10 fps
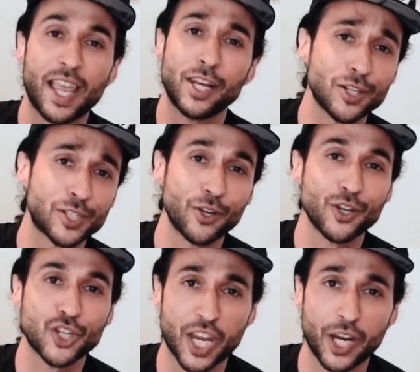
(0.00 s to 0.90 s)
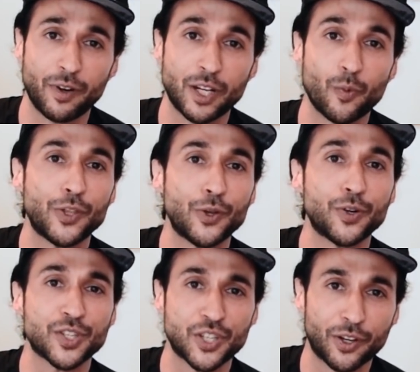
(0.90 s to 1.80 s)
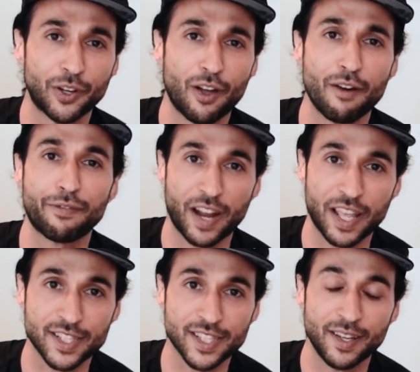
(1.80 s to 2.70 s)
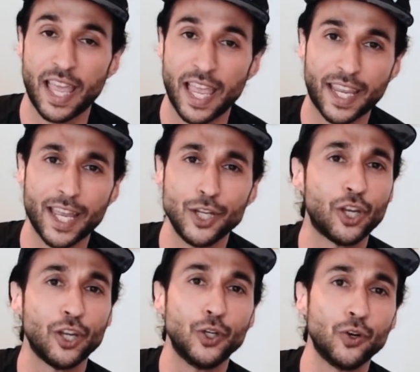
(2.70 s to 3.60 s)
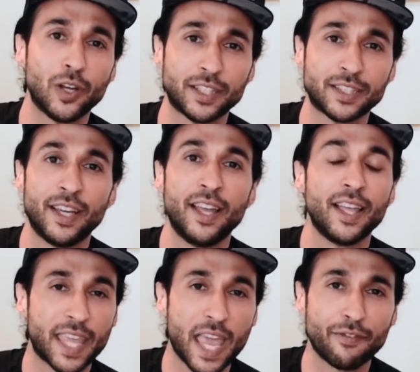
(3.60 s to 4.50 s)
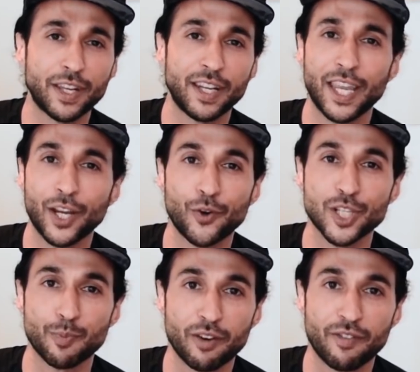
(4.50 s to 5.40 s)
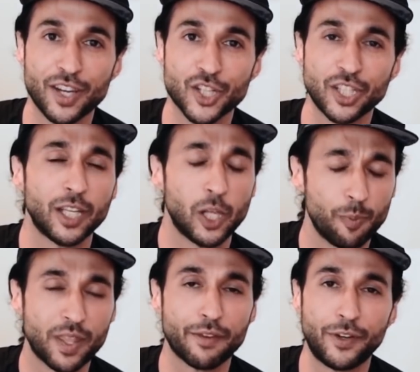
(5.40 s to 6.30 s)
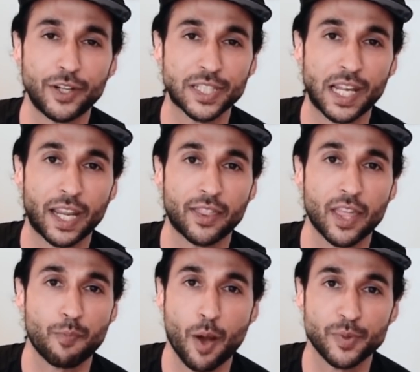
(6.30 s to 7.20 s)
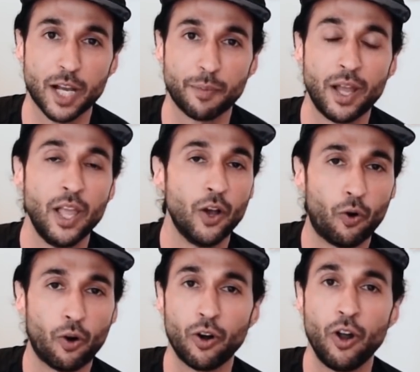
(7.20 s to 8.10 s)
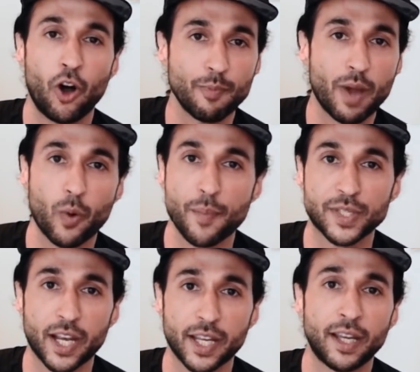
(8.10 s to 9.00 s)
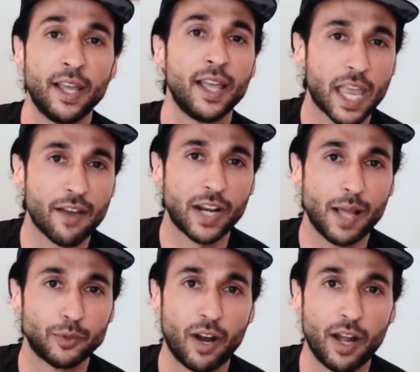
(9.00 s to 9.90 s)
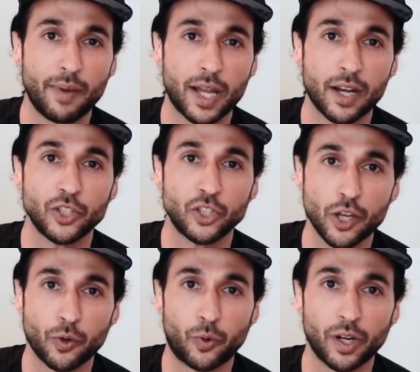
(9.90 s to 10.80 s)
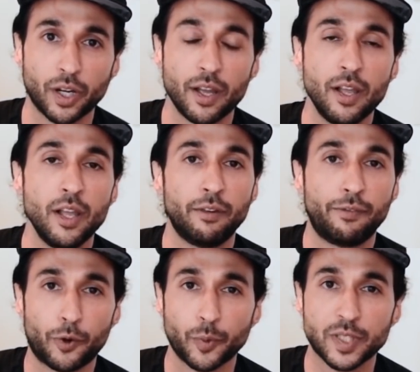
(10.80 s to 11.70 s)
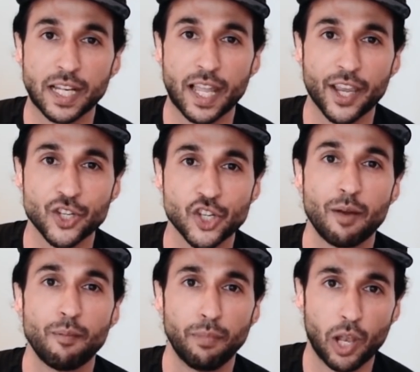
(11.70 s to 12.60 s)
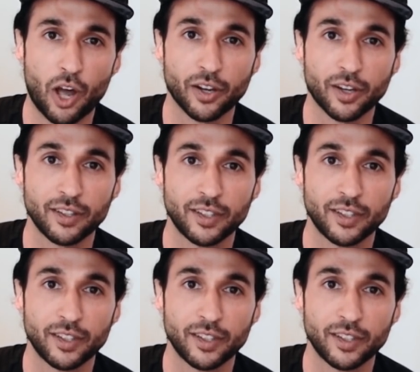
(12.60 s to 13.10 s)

and also share it with your circle of friends. Again, you can Google it, Kevin Increase Motivation. It'll be the first link that pops up, or on my website, kevinabdurrahman.org forward slash blog.